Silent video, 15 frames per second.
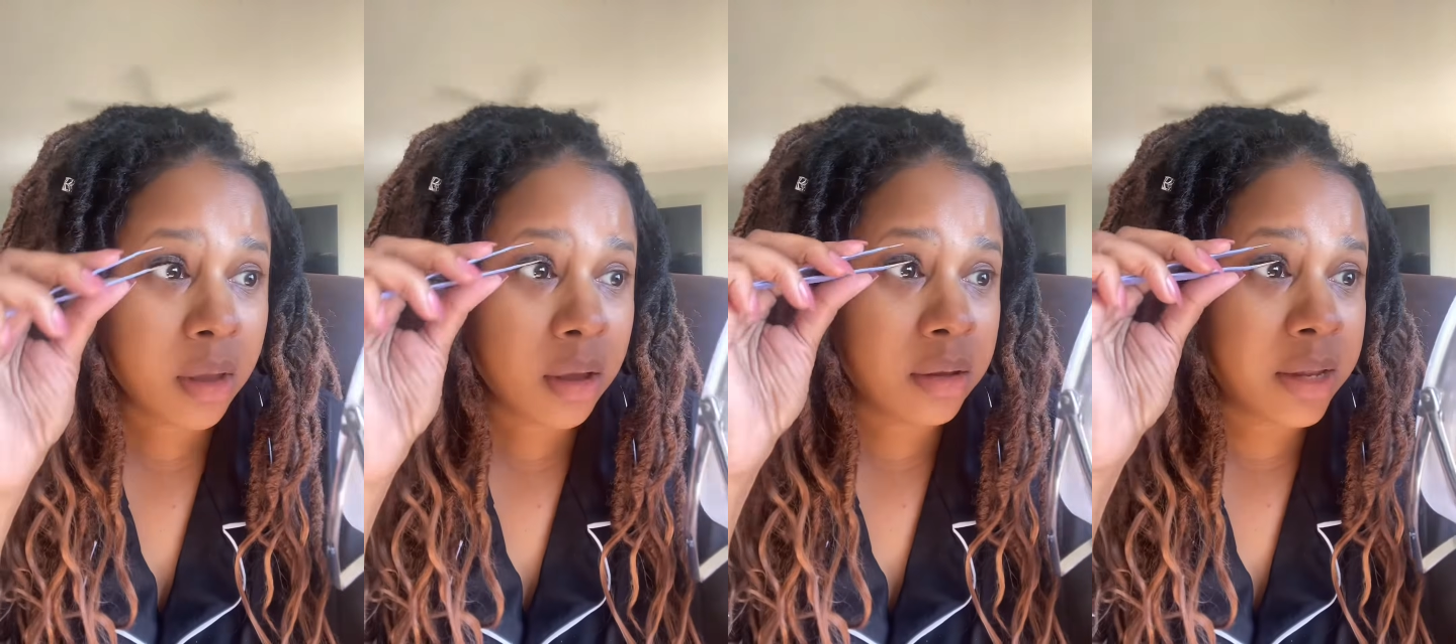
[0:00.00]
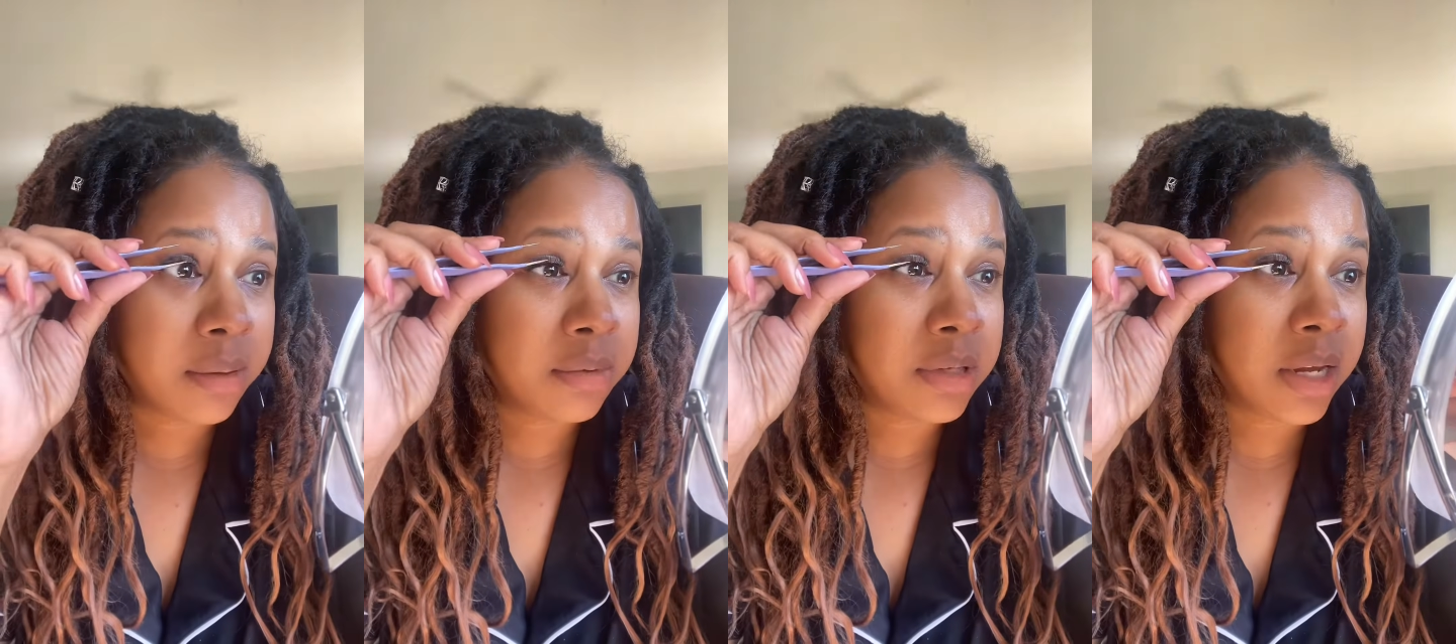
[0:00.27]

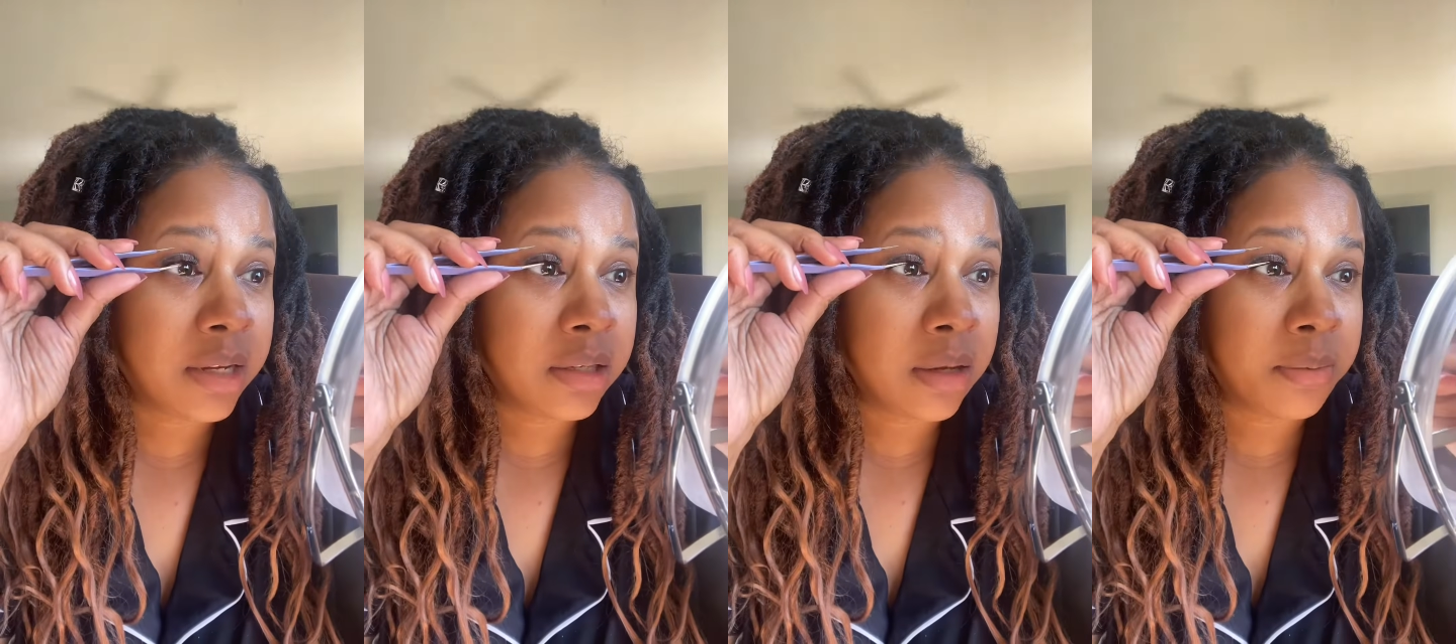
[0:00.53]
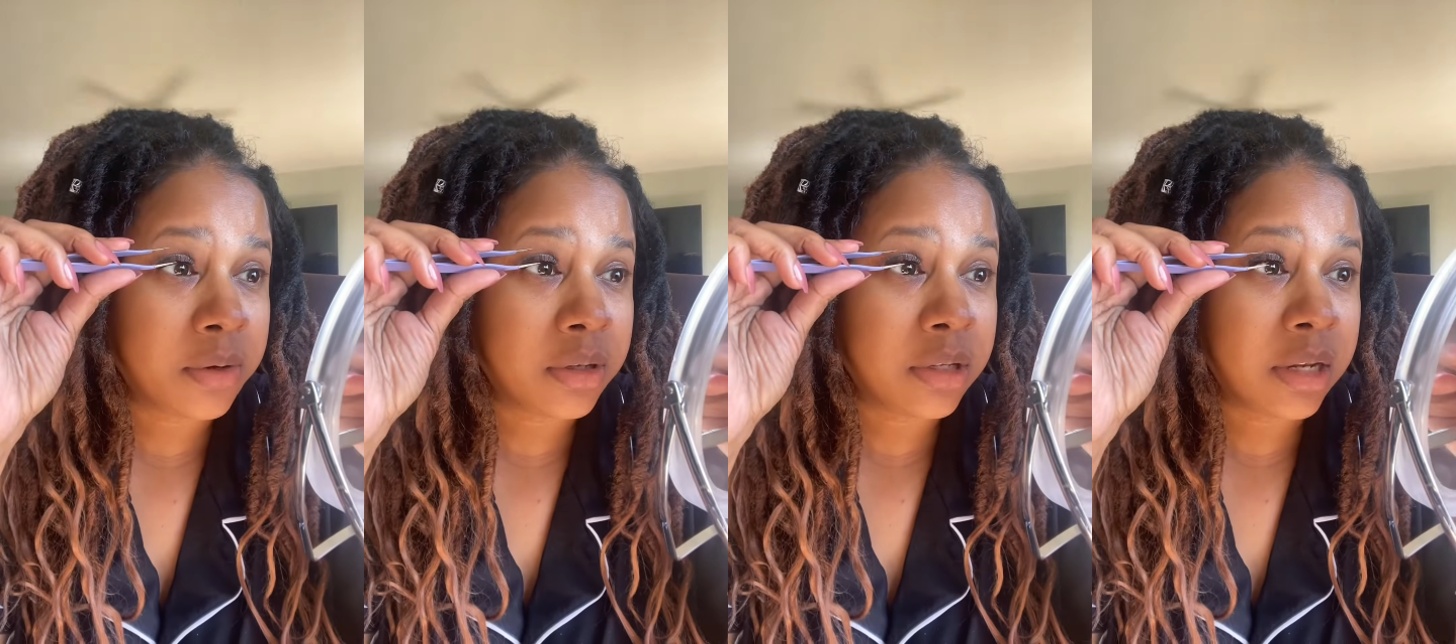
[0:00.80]
them say it's
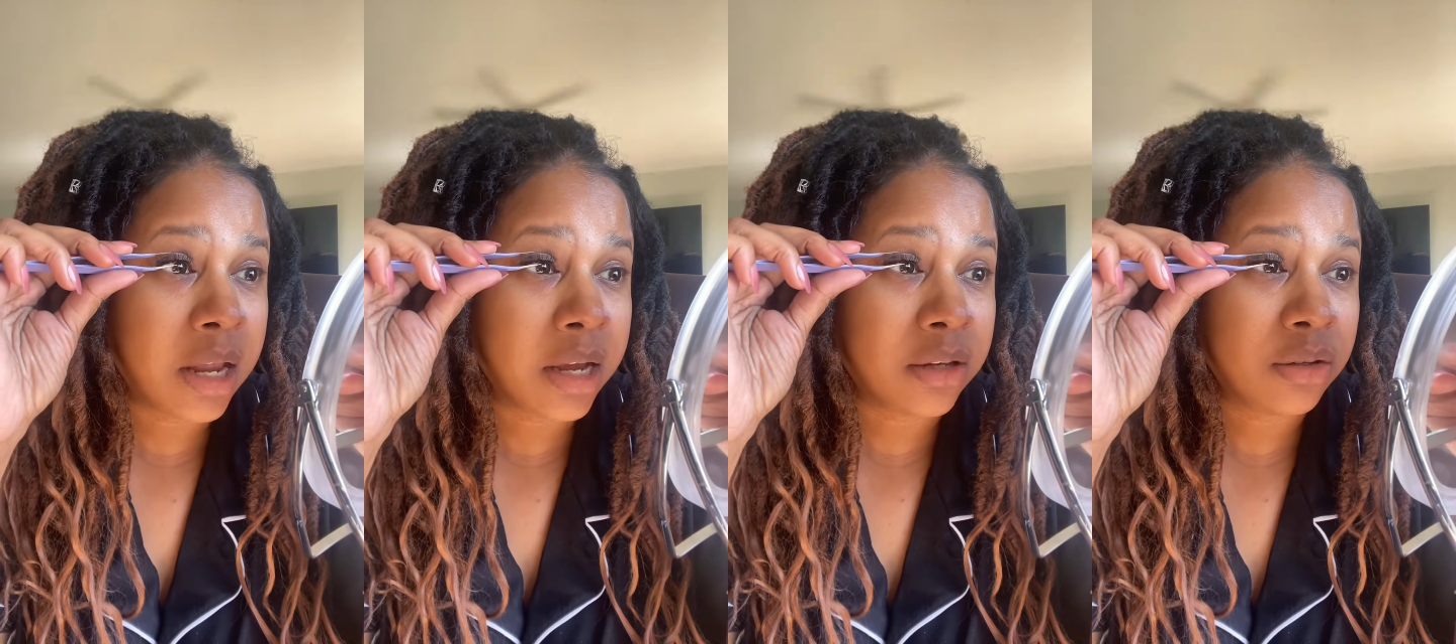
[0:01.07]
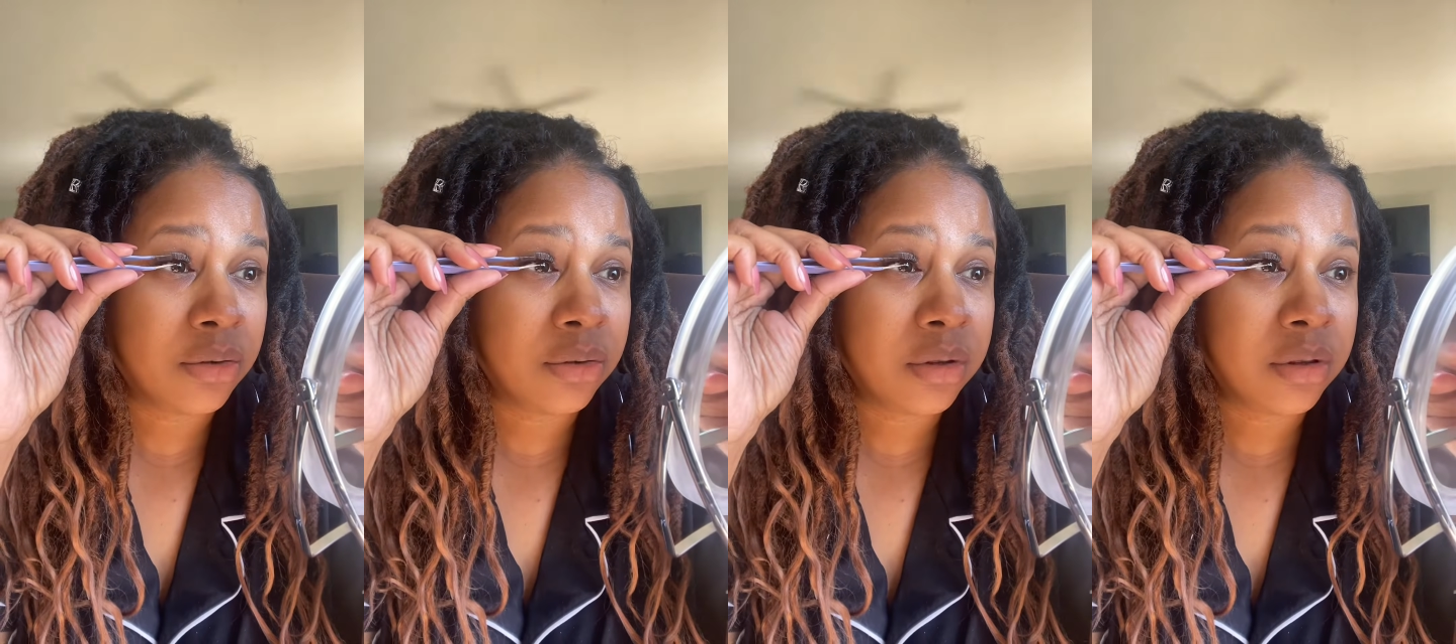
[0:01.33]
supposed to
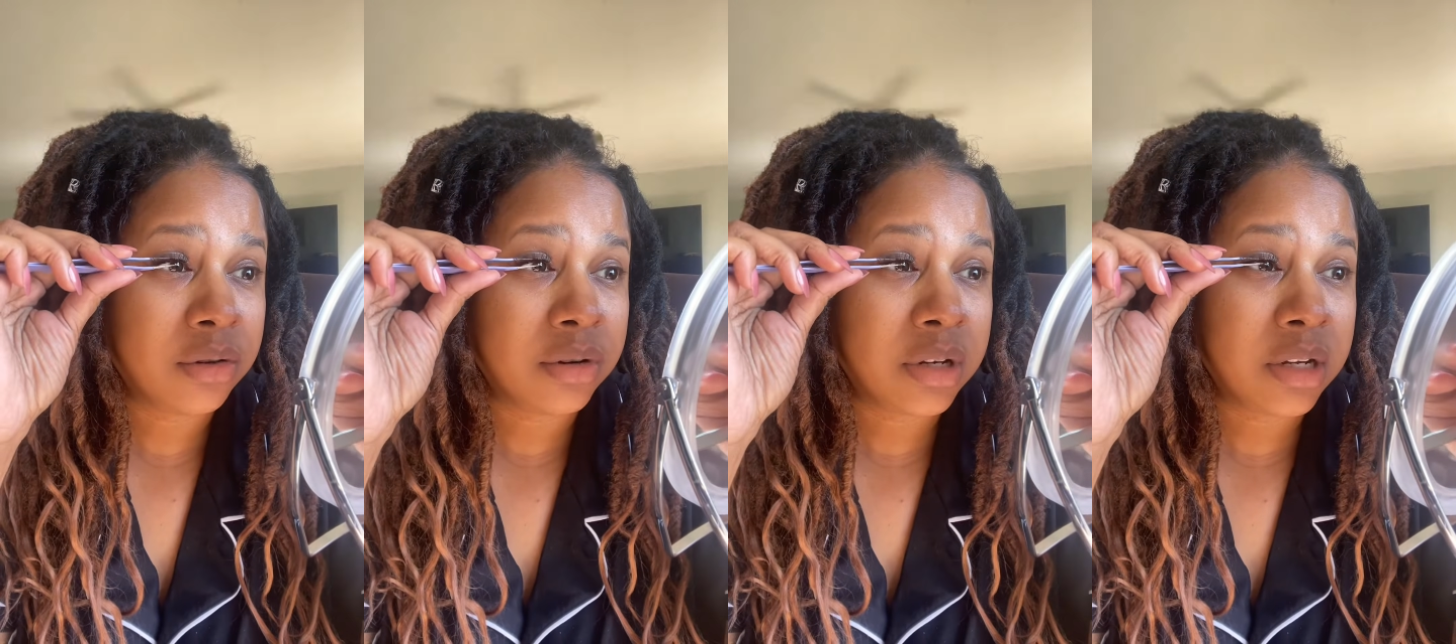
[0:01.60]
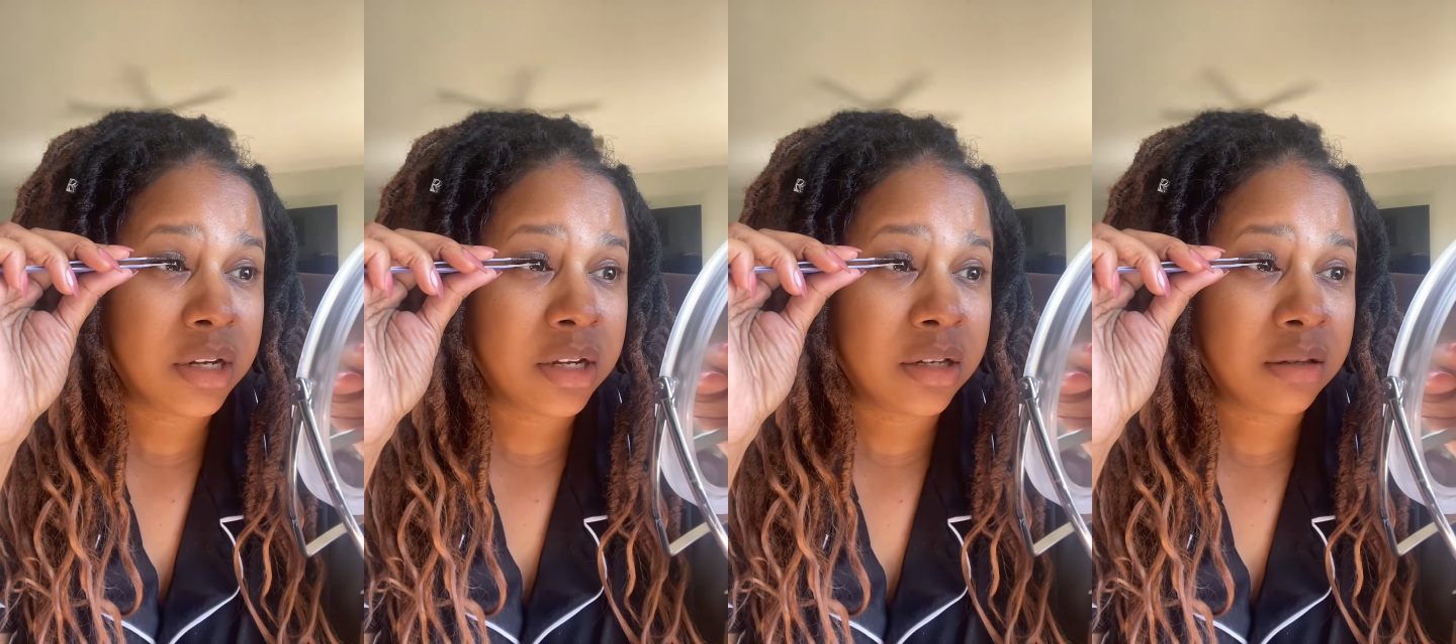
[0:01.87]
last 2 to 3
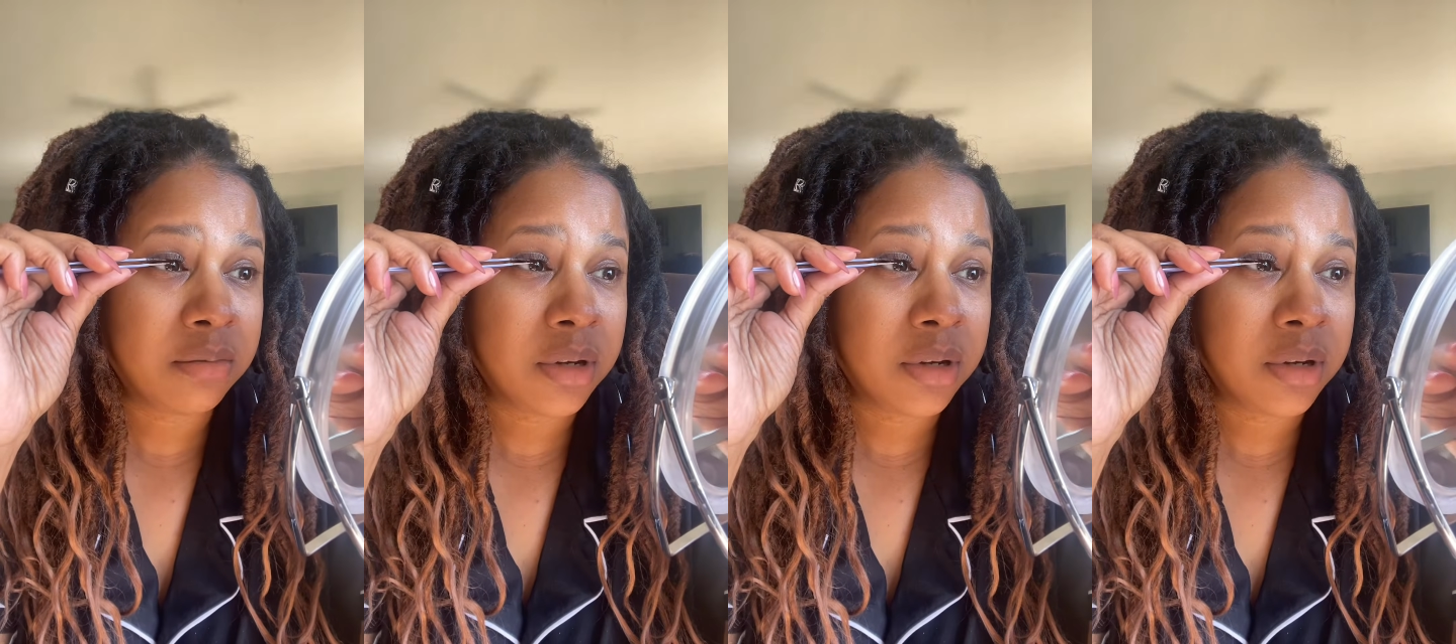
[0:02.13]
days.